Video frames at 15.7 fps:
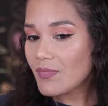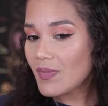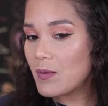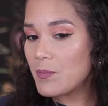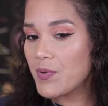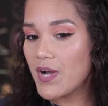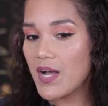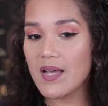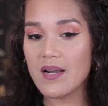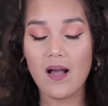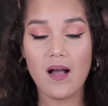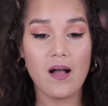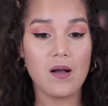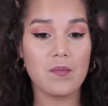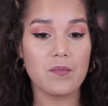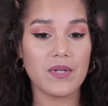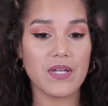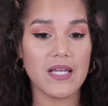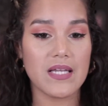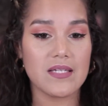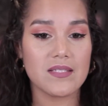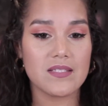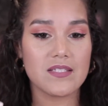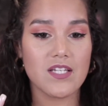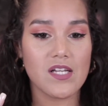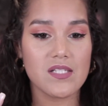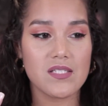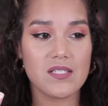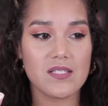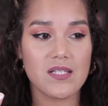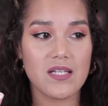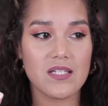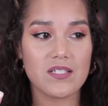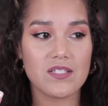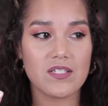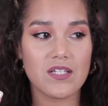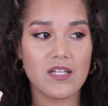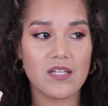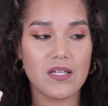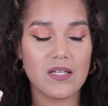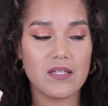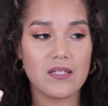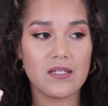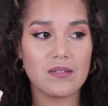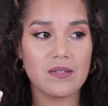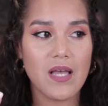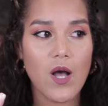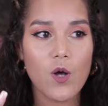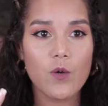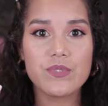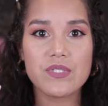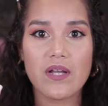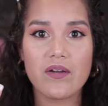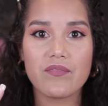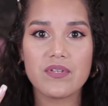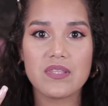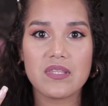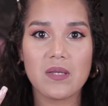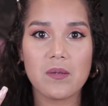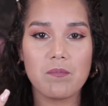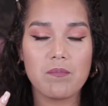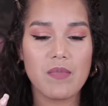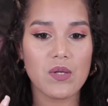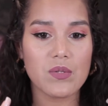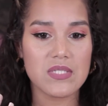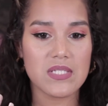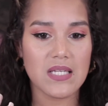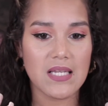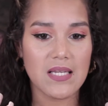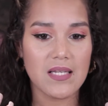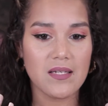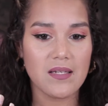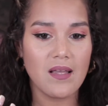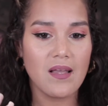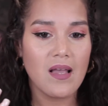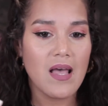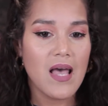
but it helps everything melt in